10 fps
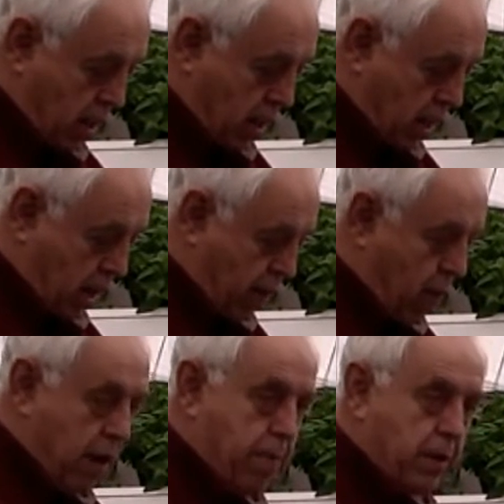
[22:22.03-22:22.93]
Then if you
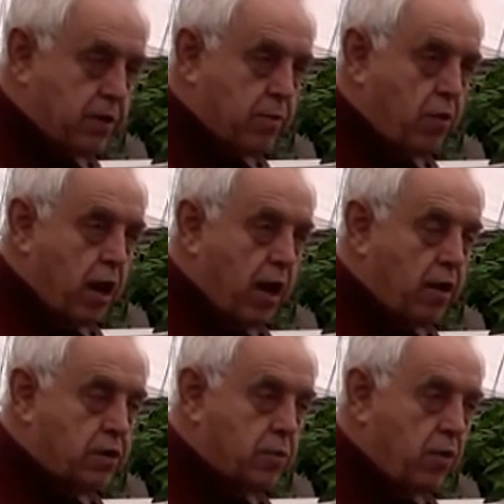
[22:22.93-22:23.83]
want to put some
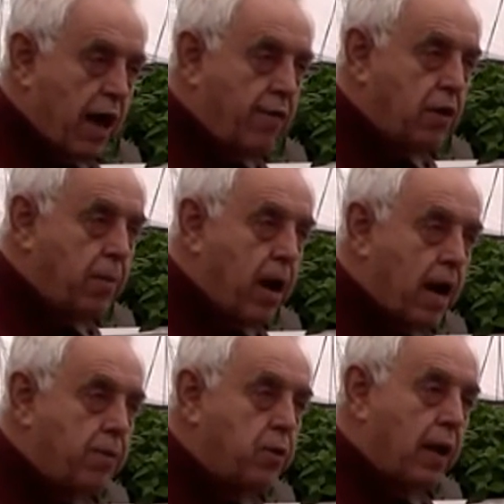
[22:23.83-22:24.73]
gravel on the
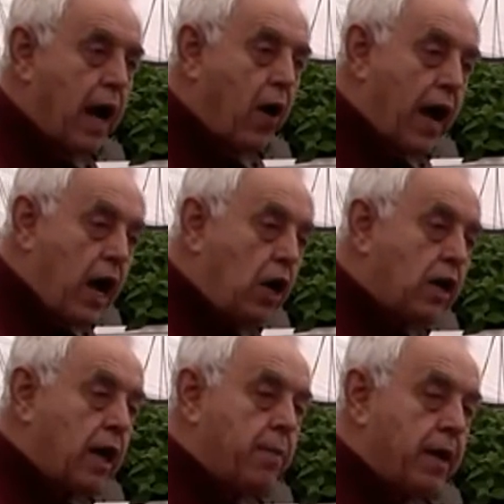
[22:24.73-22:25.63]
bottom to allow air to
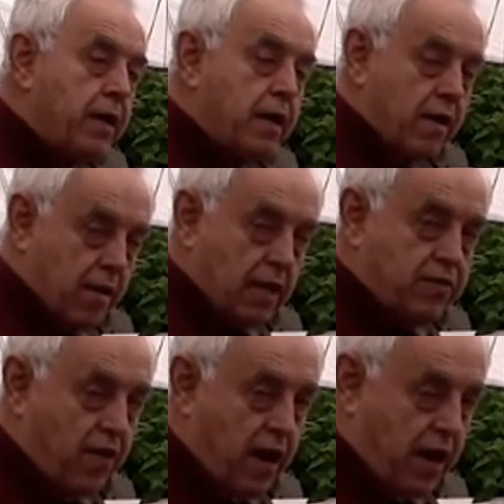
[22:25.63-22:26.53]
come in, that's
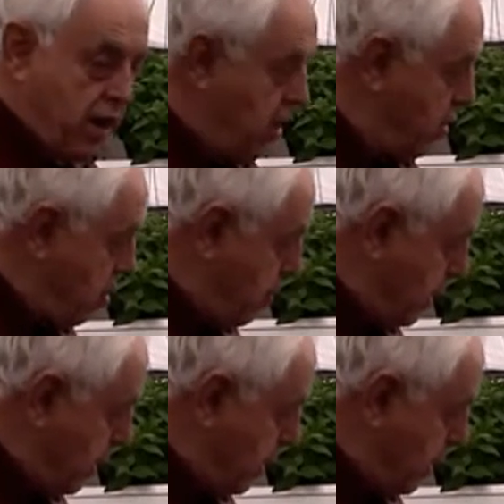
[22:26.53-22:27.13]
fine. No big